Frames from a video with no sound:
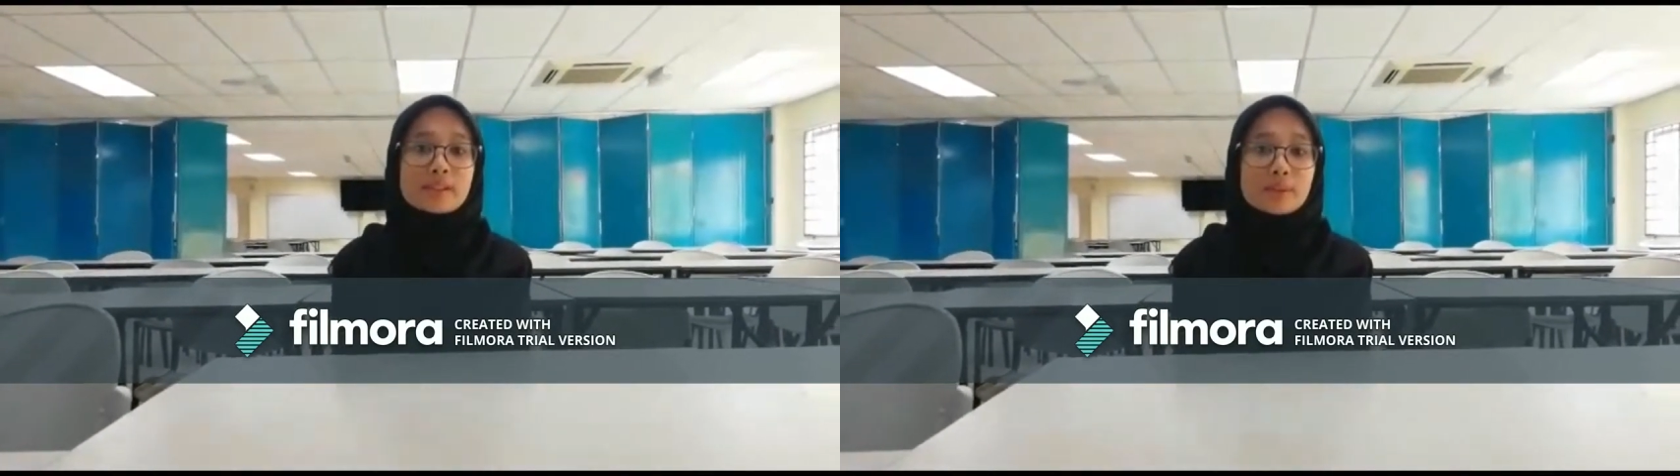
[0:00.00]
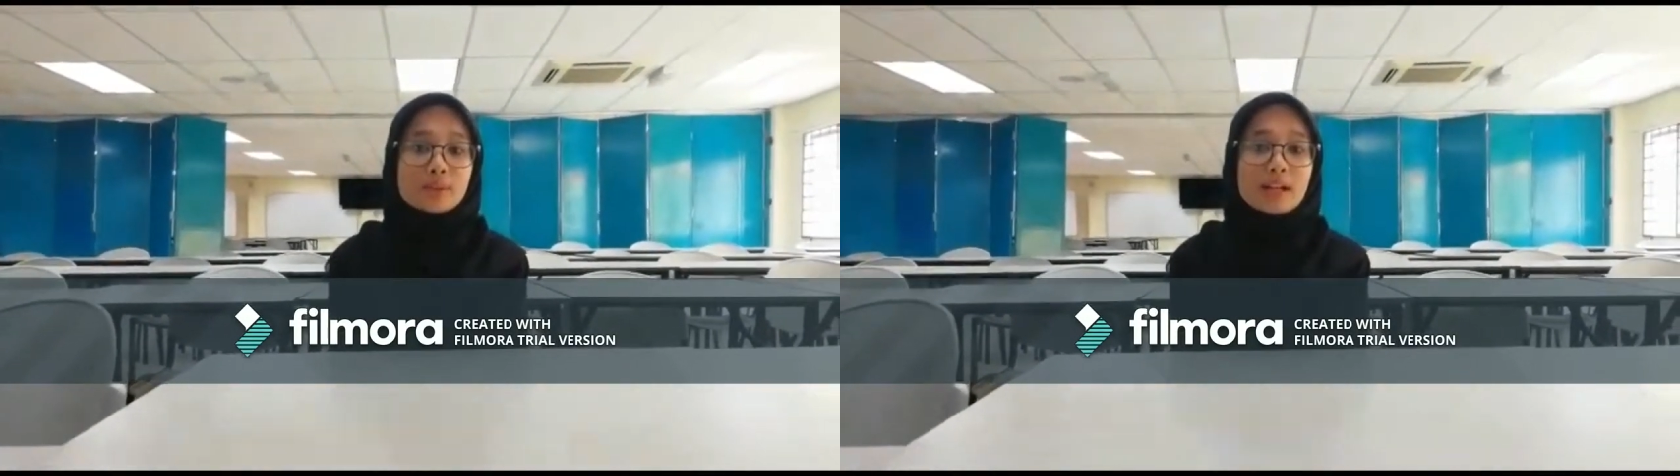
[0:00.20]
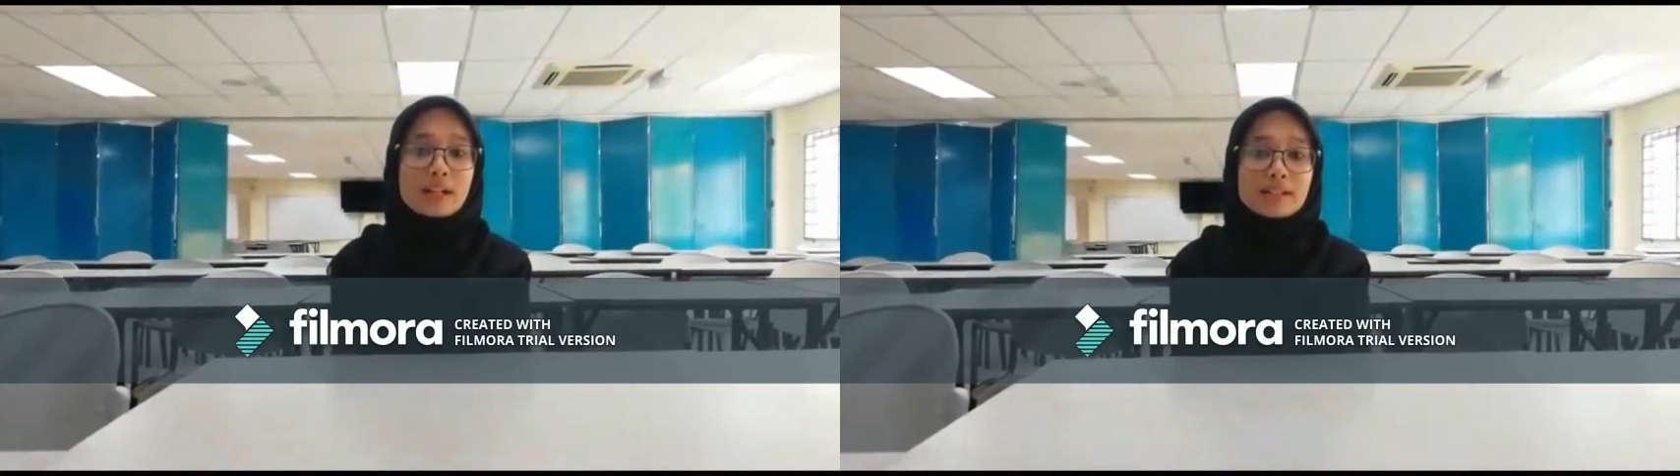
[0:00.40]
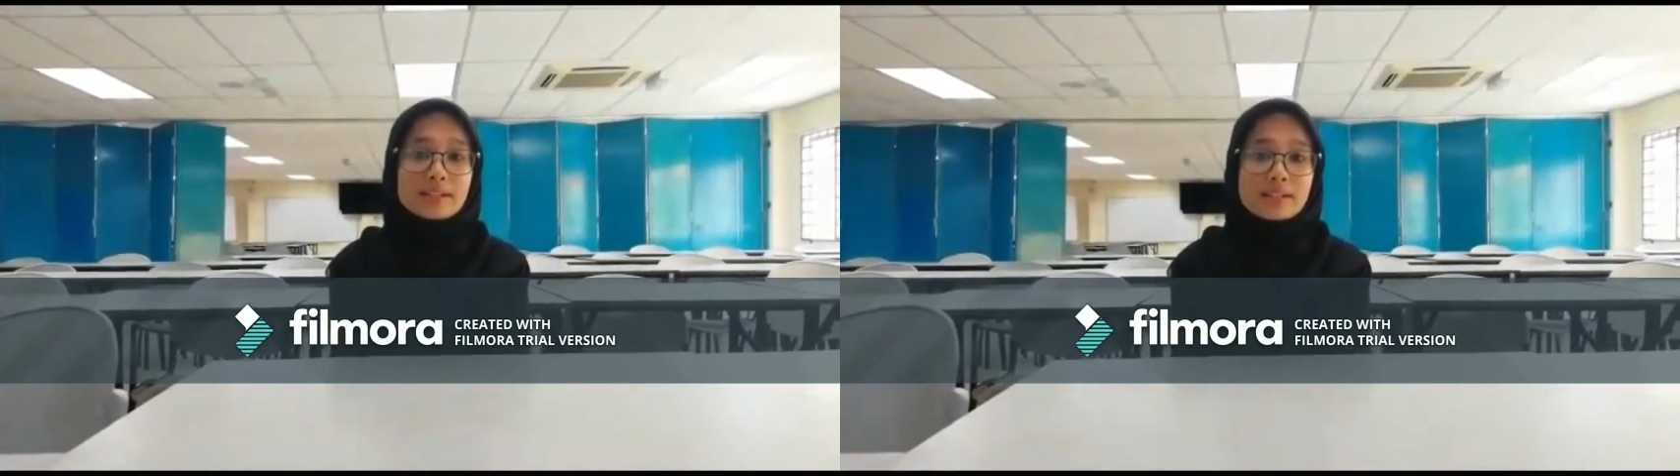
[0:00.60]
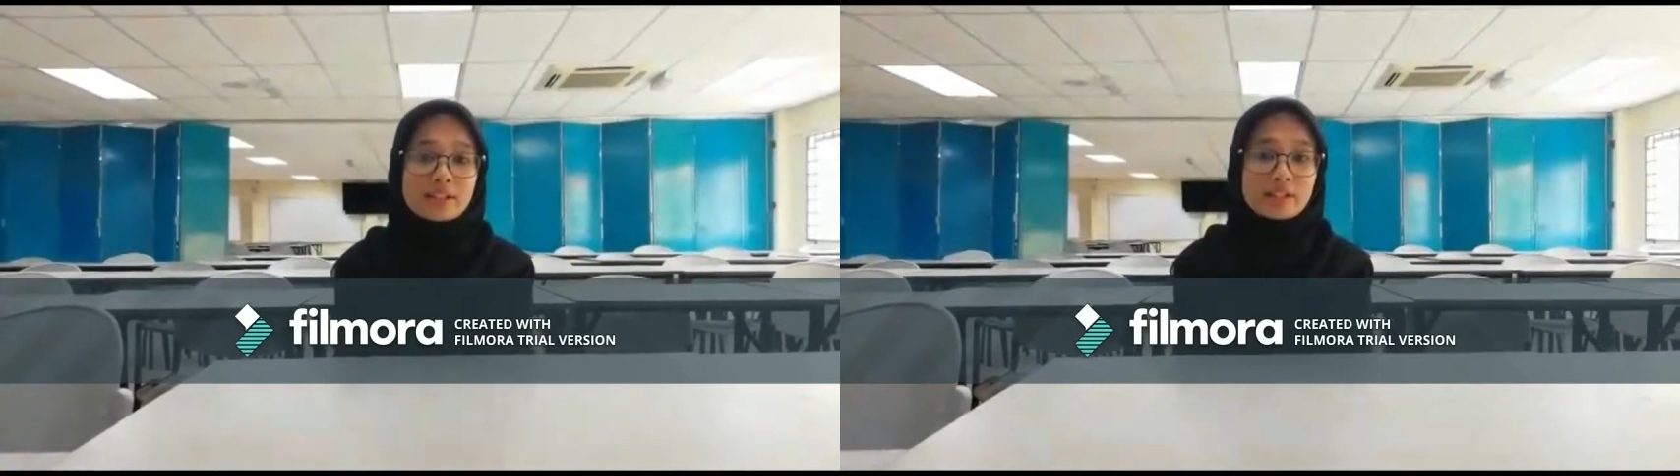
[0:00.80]
to
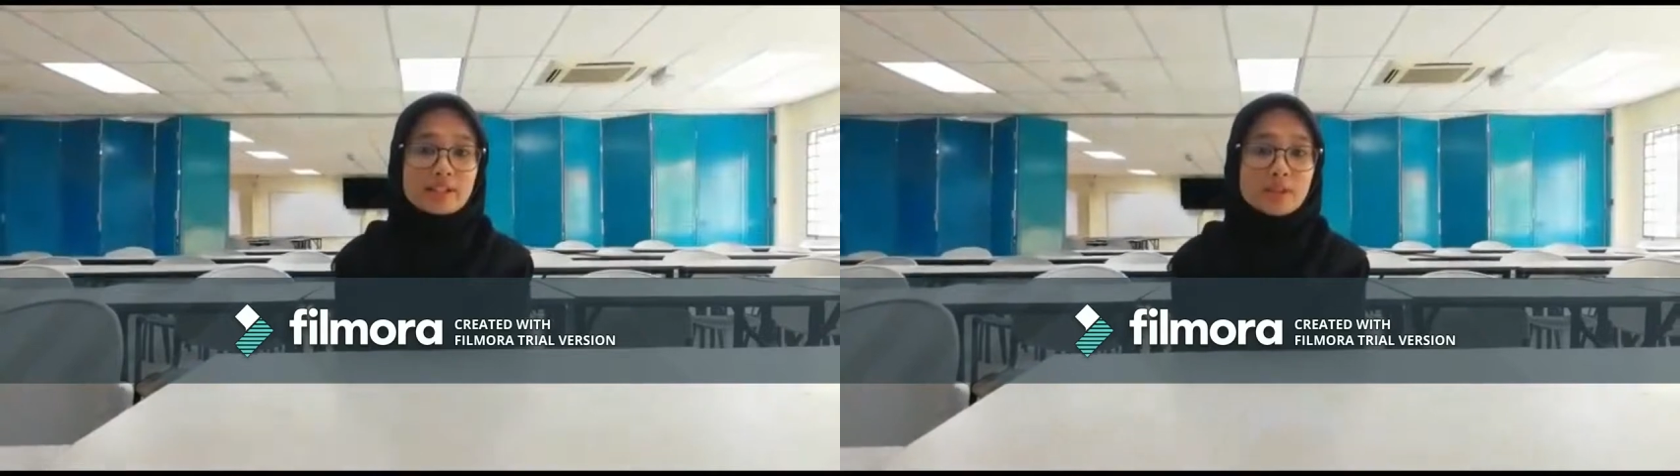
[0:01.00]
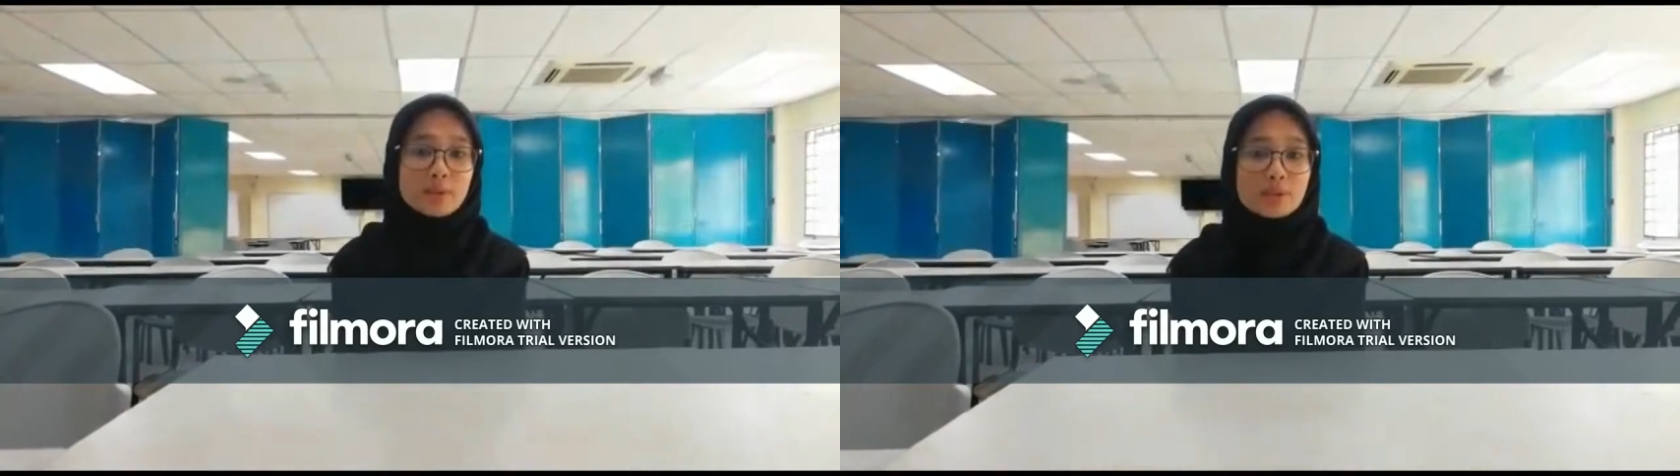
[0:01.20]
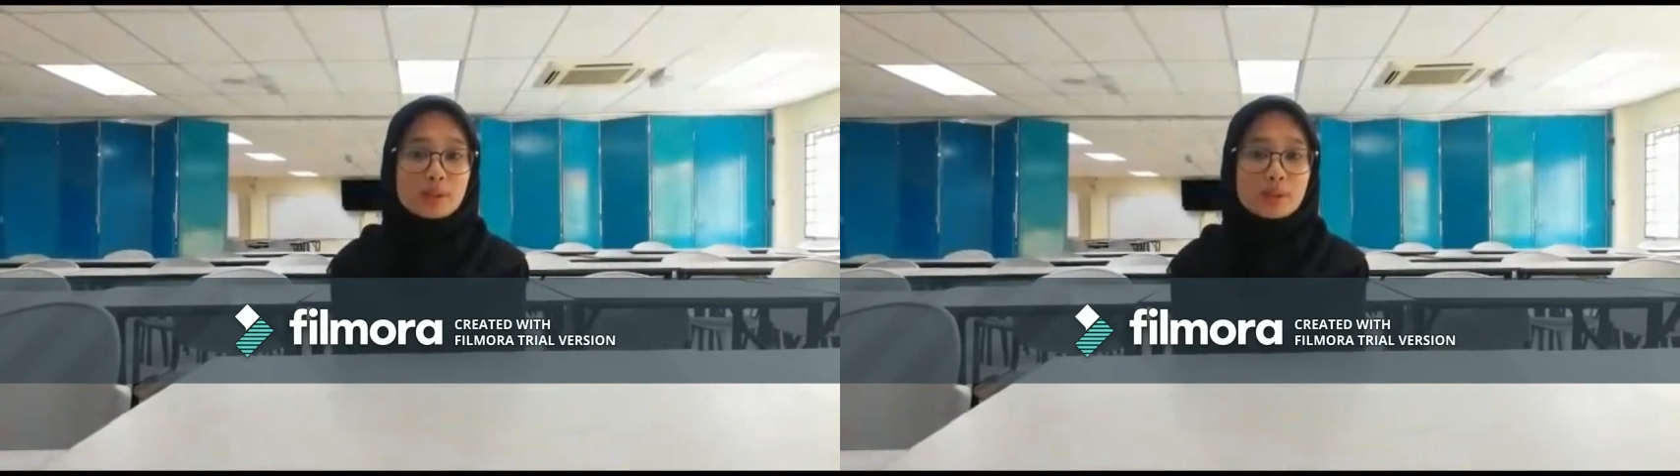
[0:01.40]
alteration to